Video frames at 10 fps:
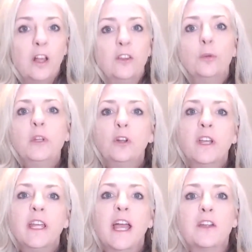They'll be
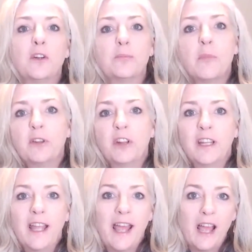looking at your
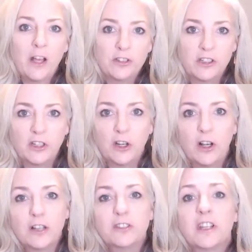monthly housing
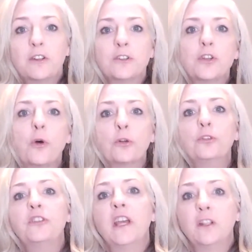costs and your total
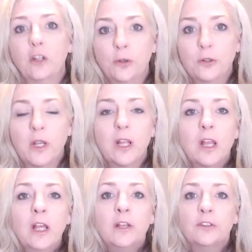debt load.
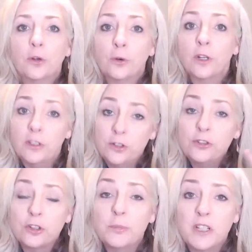So you
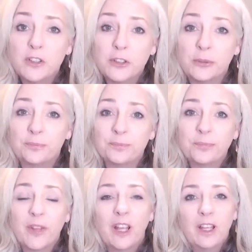should be too.
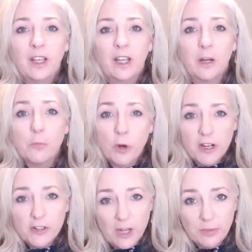A
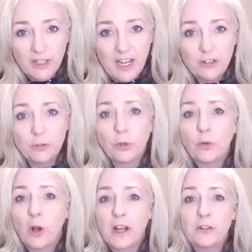mortgage application
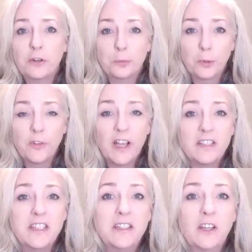requires you to provide
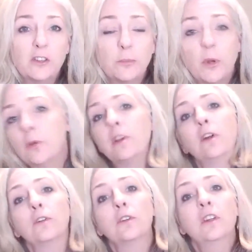details about
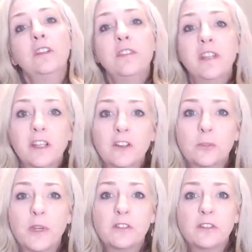your living
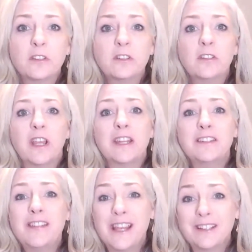expenses
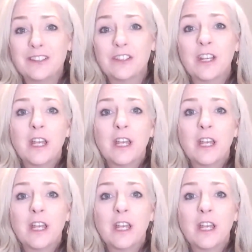and debts.